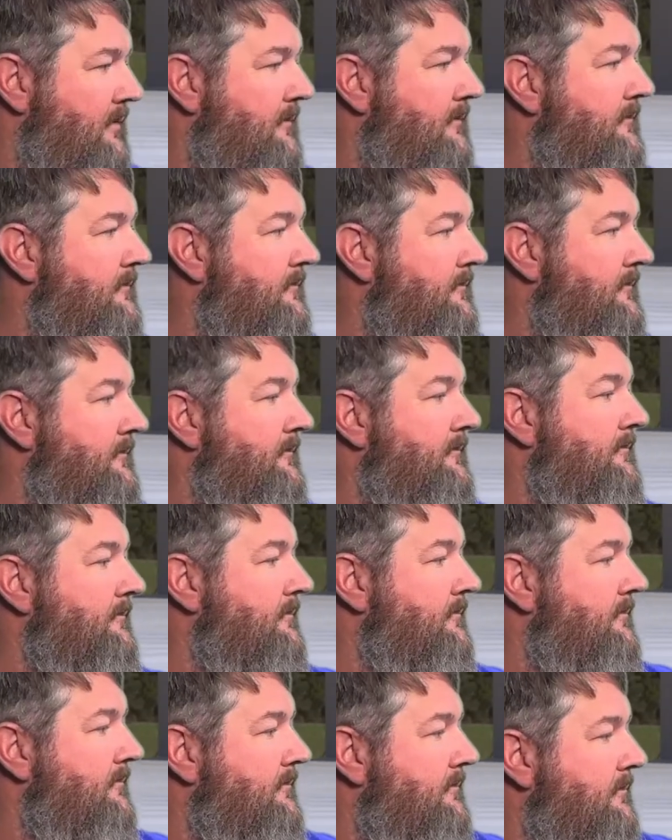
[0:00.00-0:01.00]

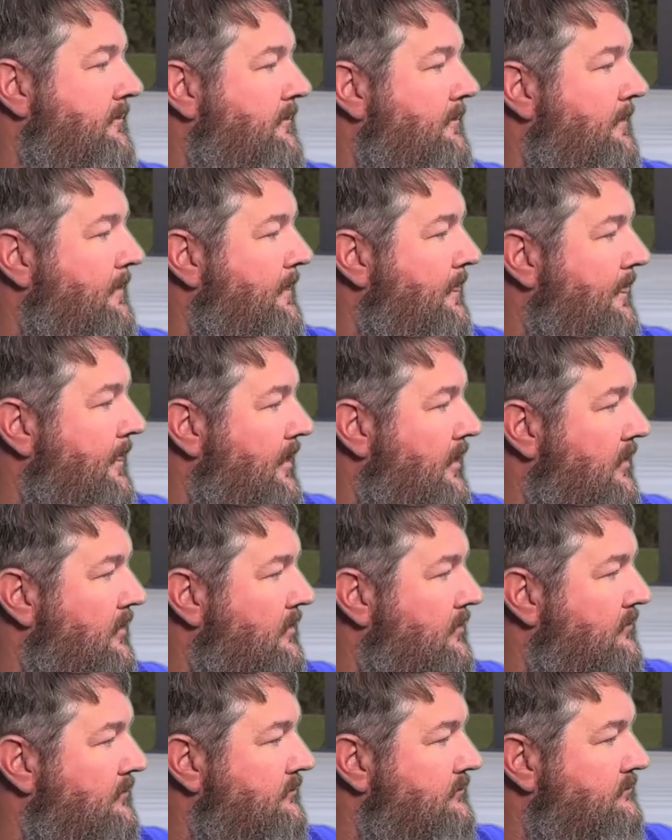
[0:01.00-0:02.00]

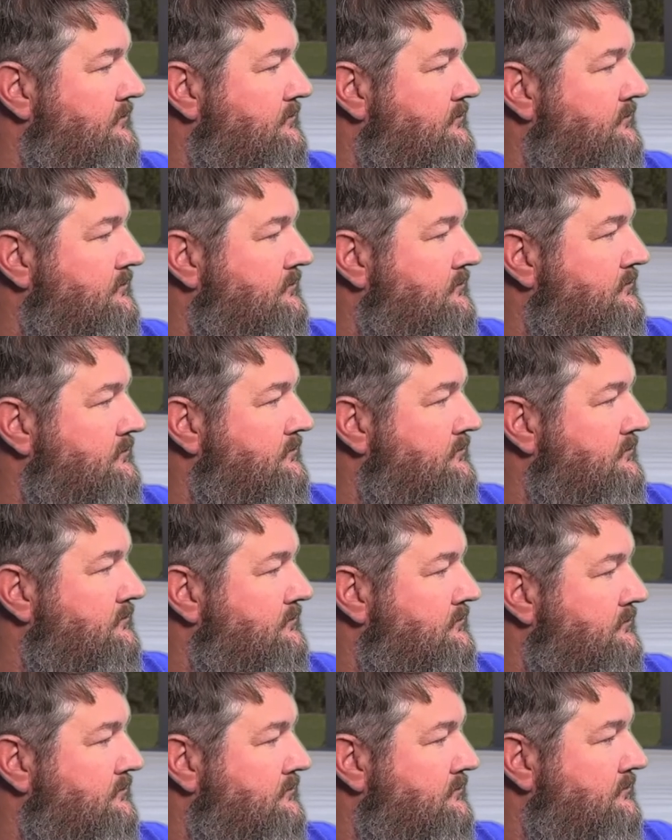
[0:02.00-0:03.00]

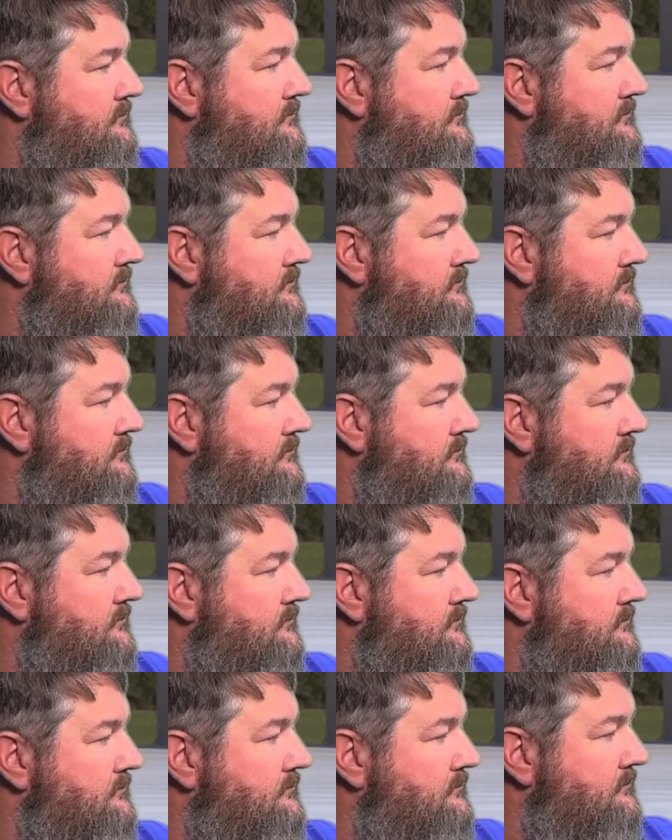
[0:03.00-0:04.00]

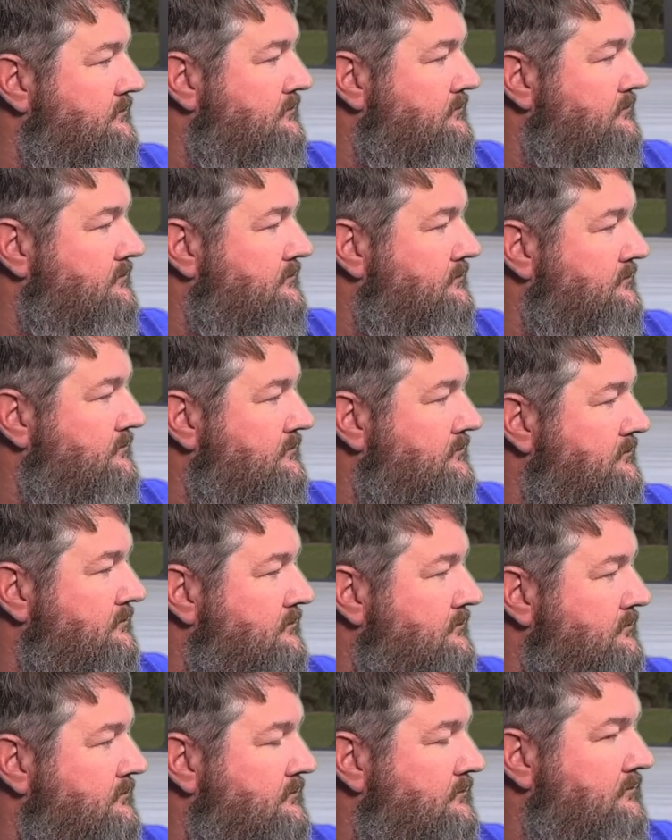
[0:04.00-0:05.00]

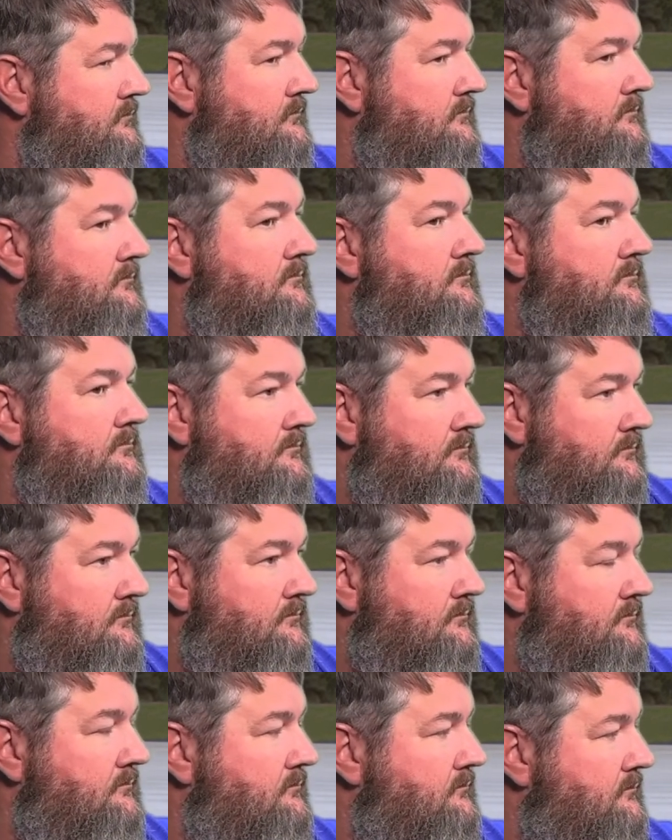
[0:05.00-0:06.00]

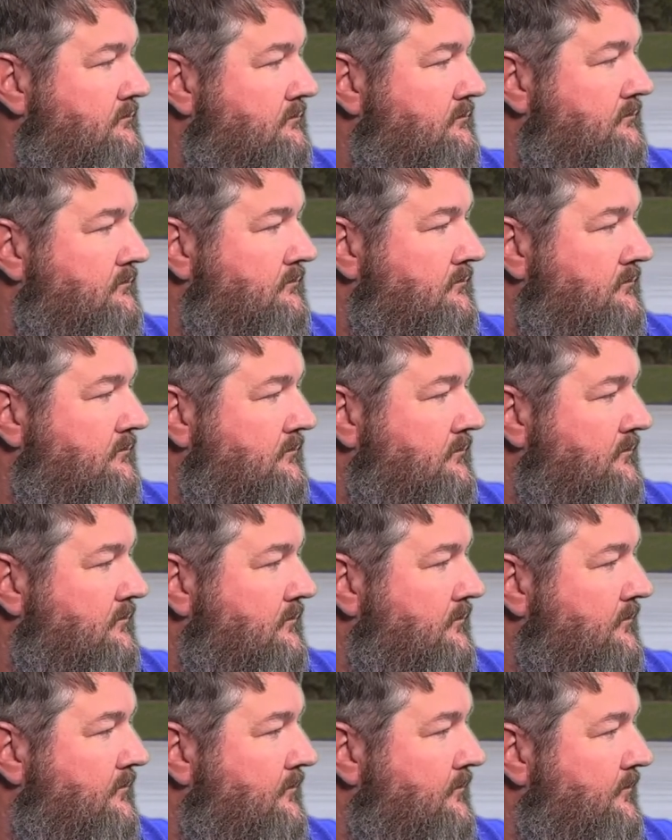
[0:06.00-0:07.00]

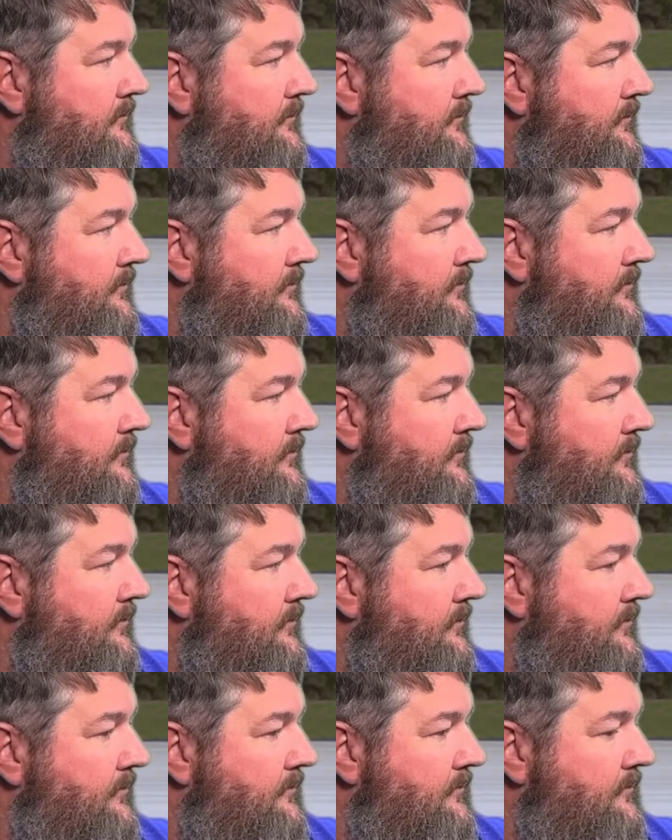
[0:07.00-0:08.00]
(not speaking)